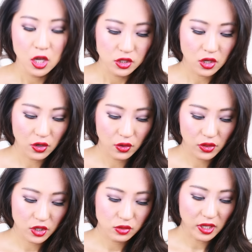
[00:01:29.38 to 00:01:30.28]
So
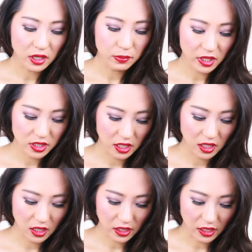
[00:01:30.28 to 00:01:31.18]
there's one in
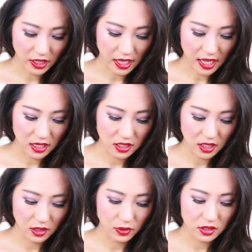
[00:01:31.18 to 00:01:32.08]
particular, and
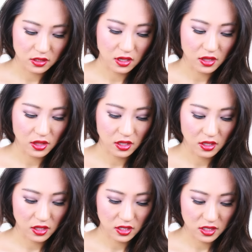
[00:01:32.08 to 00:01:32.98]
it was
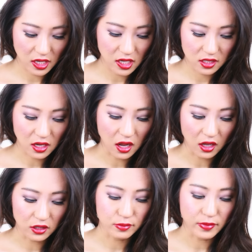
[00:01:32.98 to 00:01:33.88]
the, the study is called